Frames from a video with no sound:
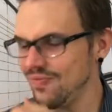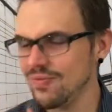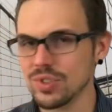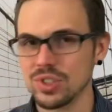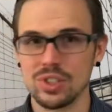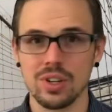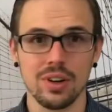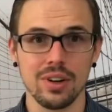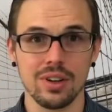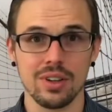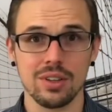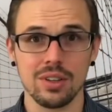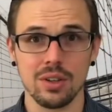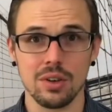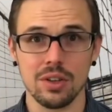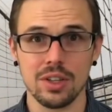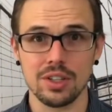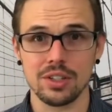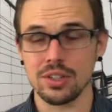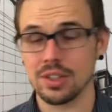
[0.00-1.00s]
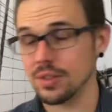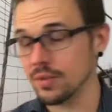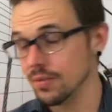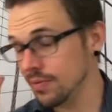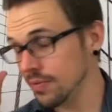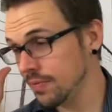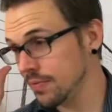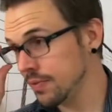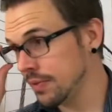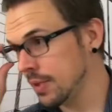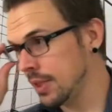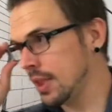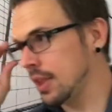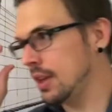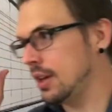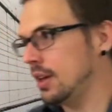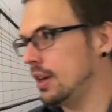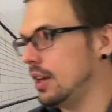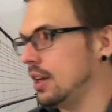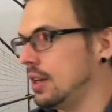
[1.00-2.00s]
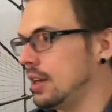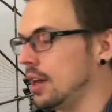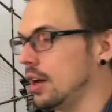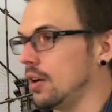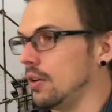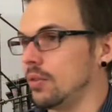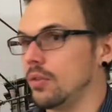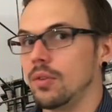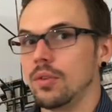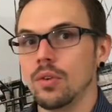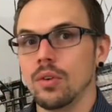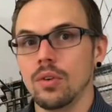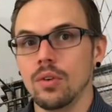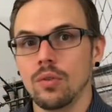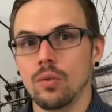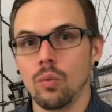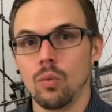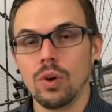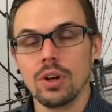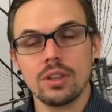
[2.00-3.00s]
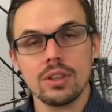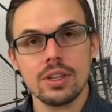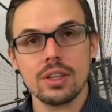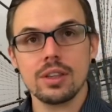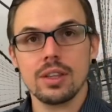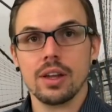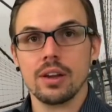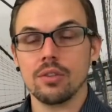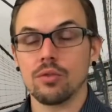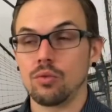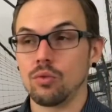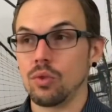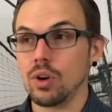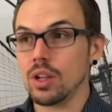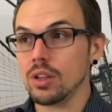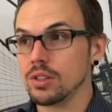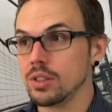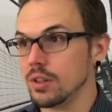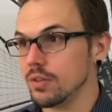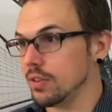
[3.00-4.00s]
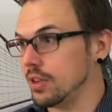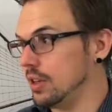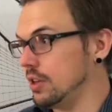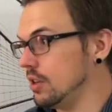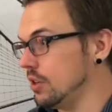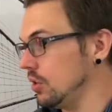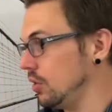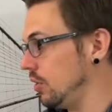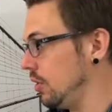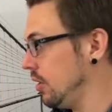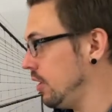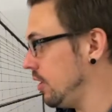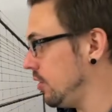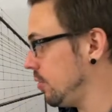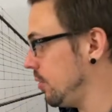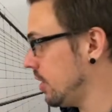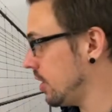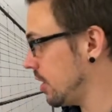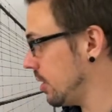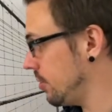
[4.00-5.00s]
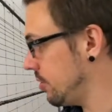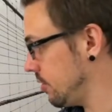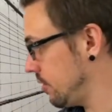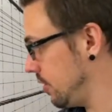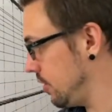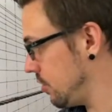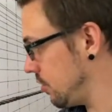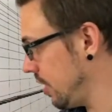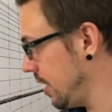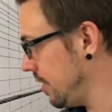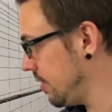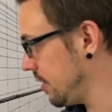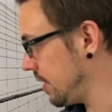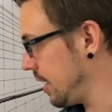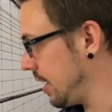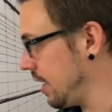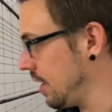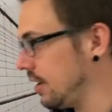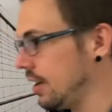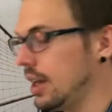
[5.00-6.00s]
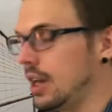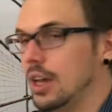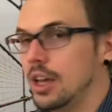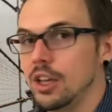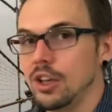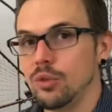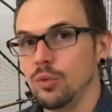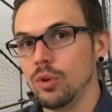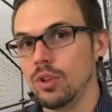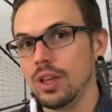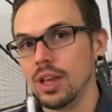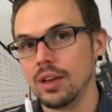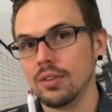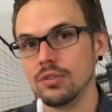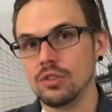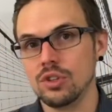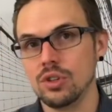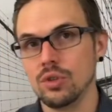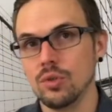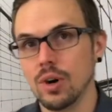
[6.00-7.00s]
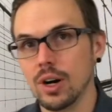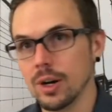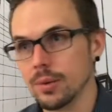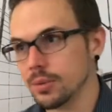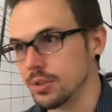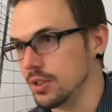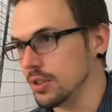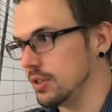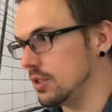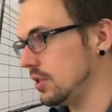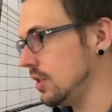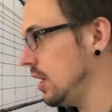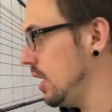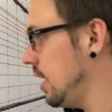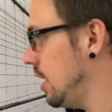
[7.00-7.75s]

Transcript: Sorry, a little itchy. Now, one thing that is relatively new is when it comes to the traffic ad, you really have two options.